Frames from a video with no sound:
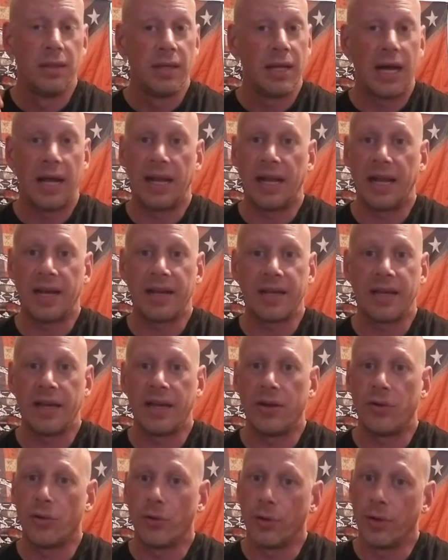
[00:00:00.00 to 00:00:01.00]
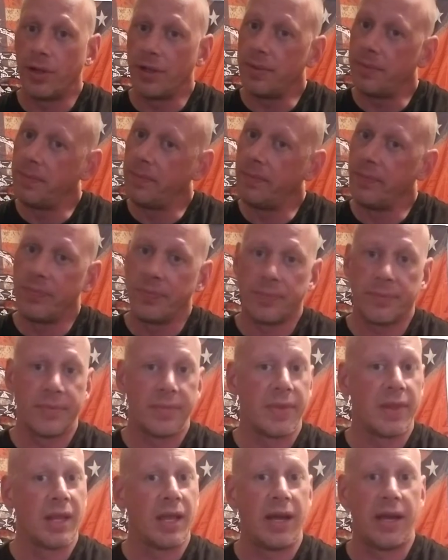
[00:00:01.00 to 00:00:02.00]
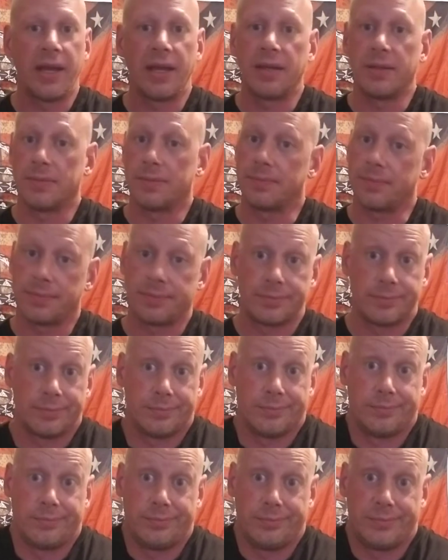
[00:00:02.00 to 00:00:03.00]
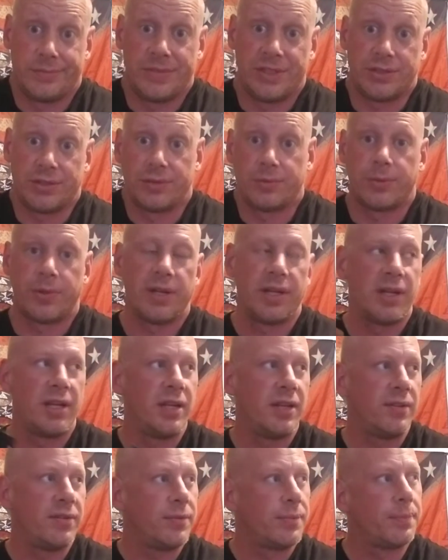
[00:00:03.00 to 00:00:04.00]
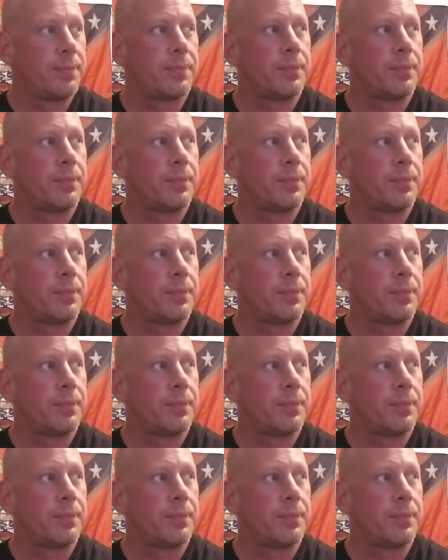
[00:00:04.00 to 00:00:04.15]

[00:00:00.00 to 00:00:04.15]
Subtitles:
I like Android. Hey, it's just the way it is.